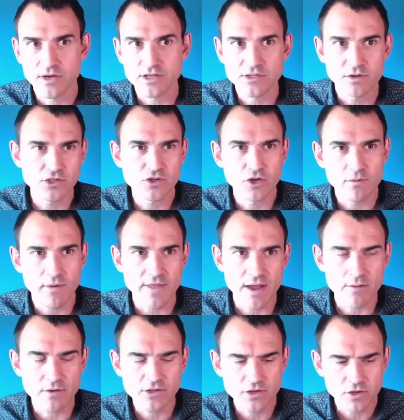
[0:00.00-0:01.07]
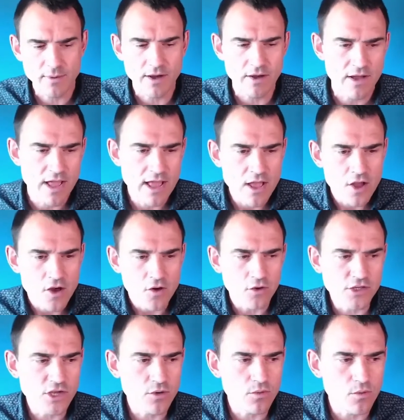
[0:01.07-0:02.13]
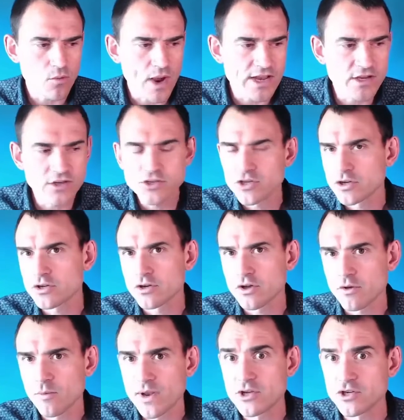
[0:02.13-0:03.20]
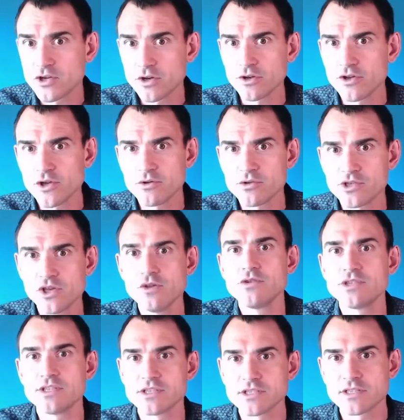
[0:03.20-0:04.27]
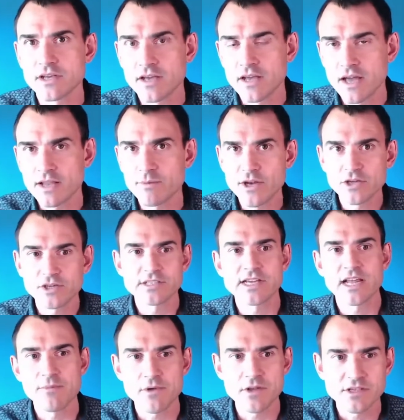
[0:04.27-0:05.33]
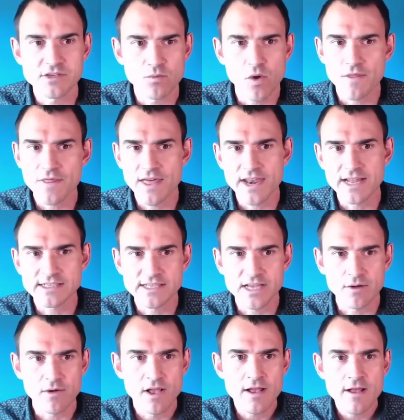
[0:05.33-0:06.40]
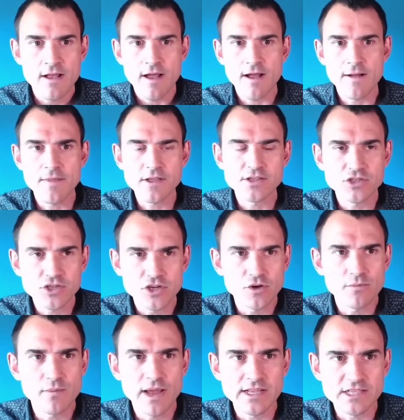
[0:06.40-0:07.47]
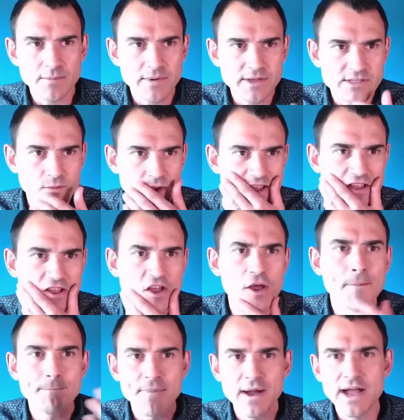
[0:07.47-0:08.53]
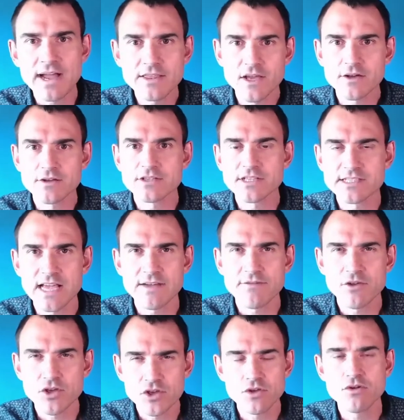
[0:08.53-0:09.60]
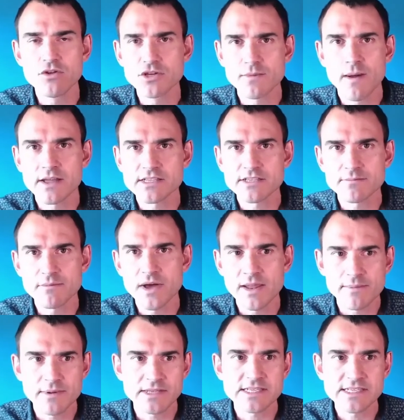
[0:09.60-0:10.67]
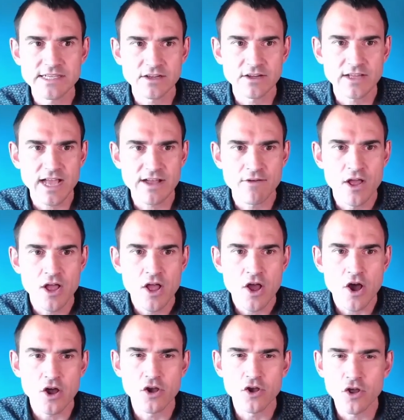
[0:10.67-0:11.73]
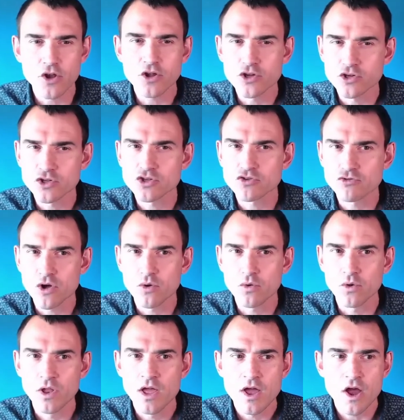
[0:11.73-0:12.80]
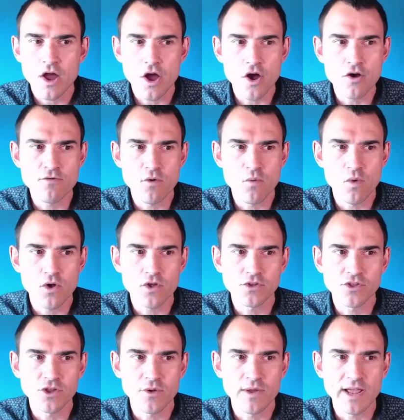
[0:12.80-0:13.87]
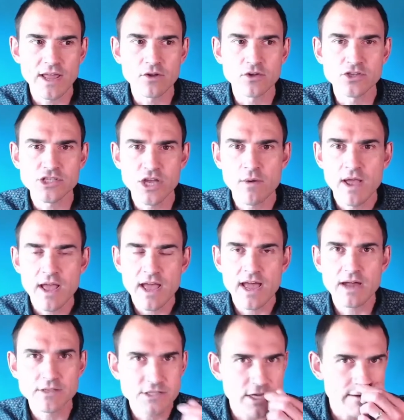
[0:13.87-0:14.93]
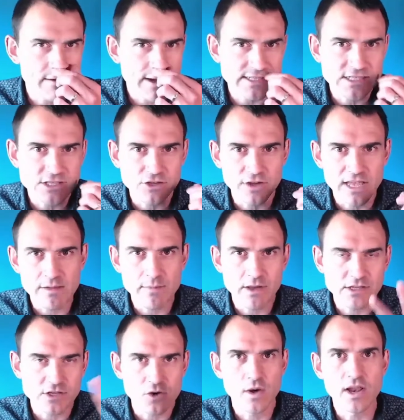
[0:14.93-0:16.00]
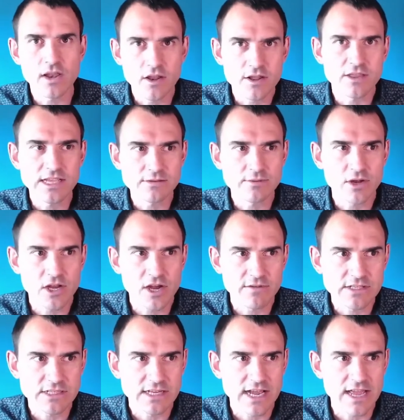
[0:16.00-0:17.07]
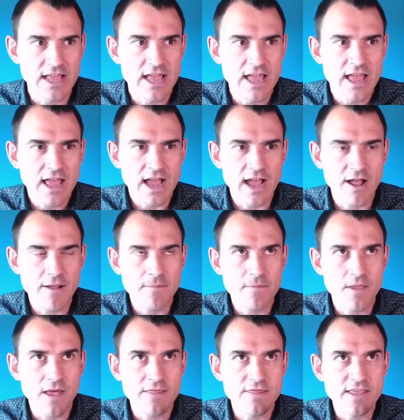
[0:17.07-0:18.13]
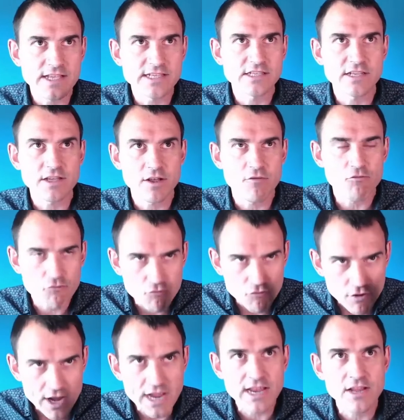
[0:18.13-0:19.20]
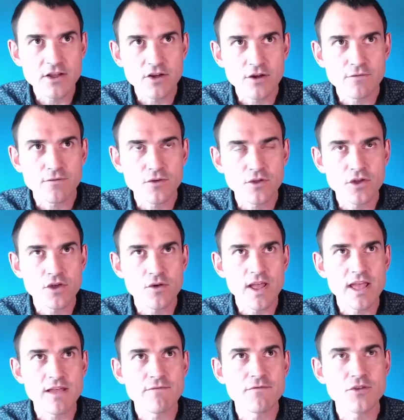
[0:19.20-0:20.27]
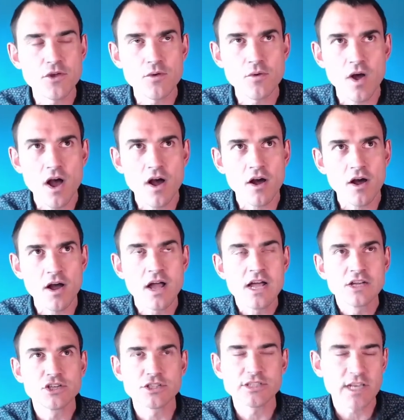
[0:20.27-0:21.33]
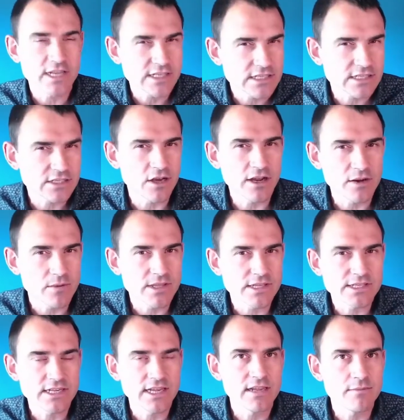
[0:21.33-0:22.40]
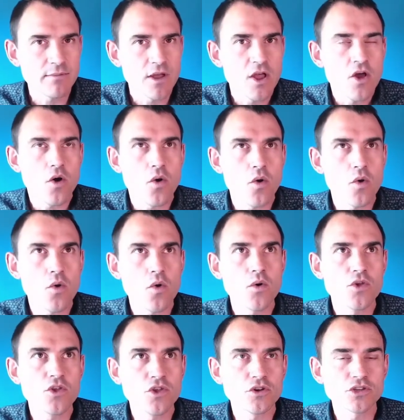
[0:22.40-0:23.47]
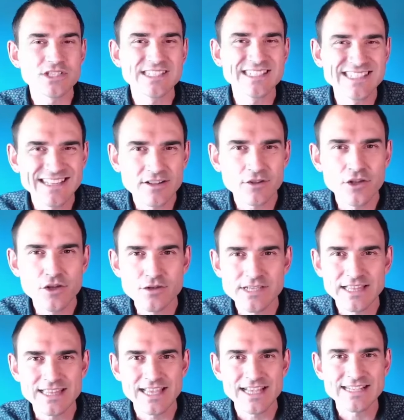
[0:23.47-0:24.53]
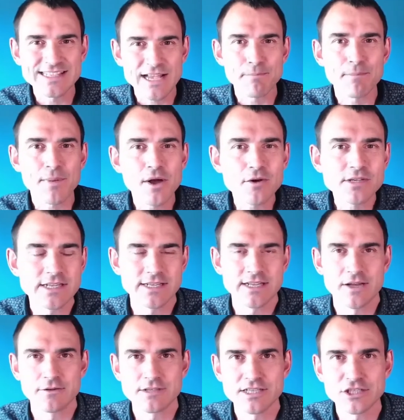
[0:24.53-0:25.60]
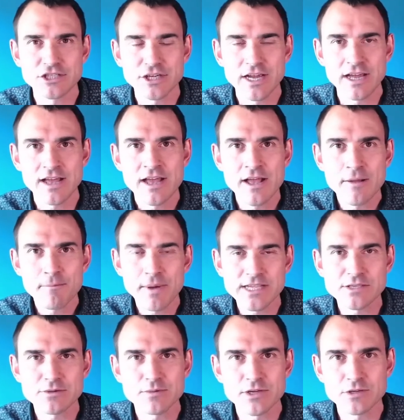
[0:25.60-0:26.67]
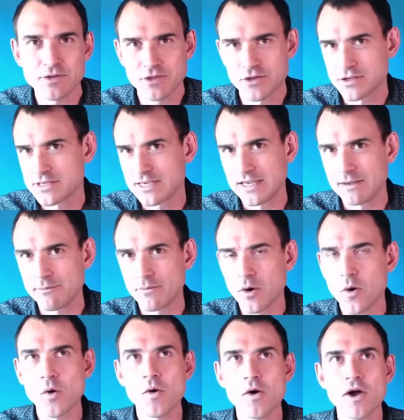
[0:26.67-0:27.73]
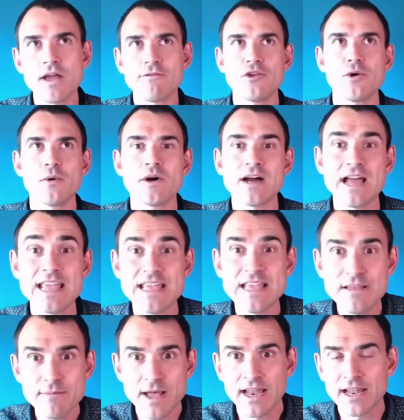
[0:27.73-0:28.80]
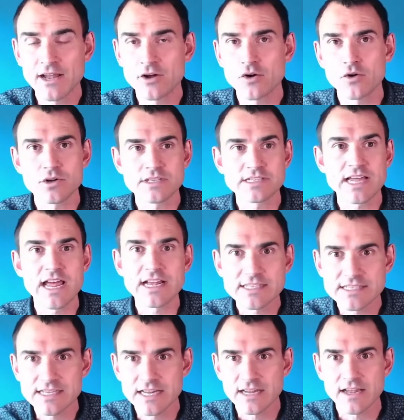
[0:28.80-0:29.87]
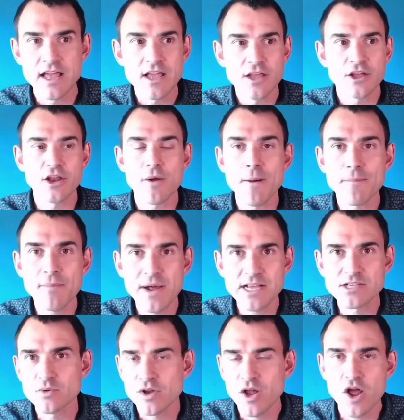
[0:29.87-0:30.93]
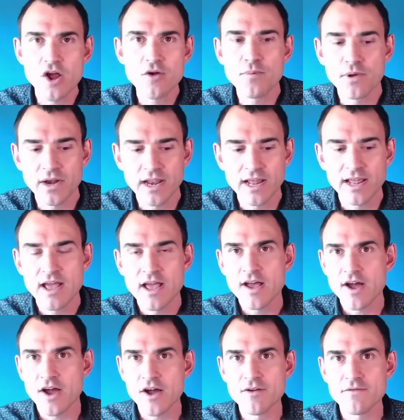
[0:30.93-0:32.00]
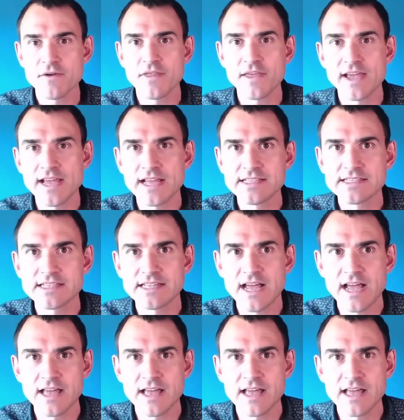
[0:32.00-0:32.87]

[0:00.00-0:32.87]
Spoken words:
So we're going to talk about that. We'll talk about also when you should and when you shouldn't use users and when you should set up users and what that is. So those are two main topics and where you can combine those to save a huge amounts of money but still have a lot of control over what you're doing, and also how to share access to your emails. So quite a lot of things I'm going to cover today. And this is really good for you if you are just getting started with a team, or you're still using things like post-it notes to share passwords with your team, or if you are emailing or texting, a password openly over the internet.